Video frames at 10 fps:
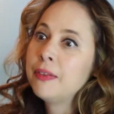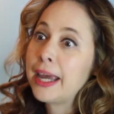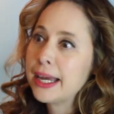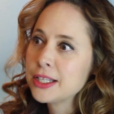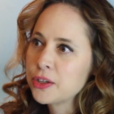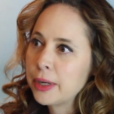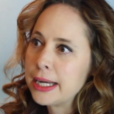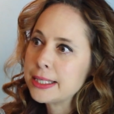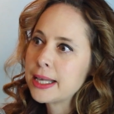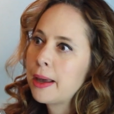the answer
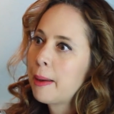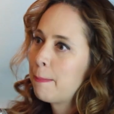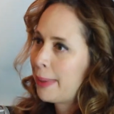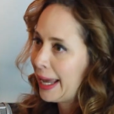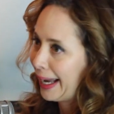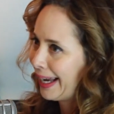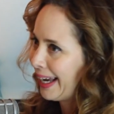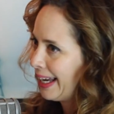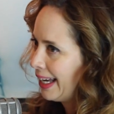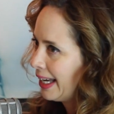is
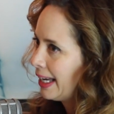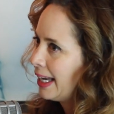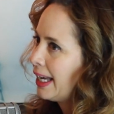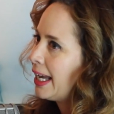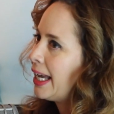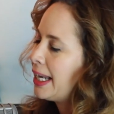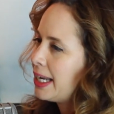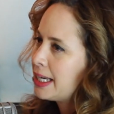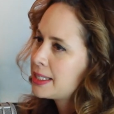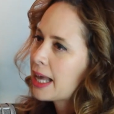pink.
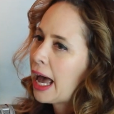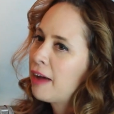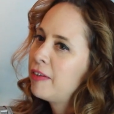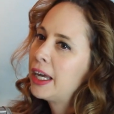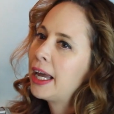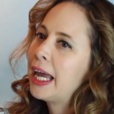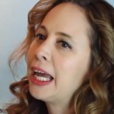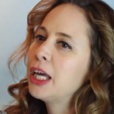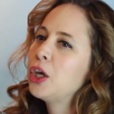It is having a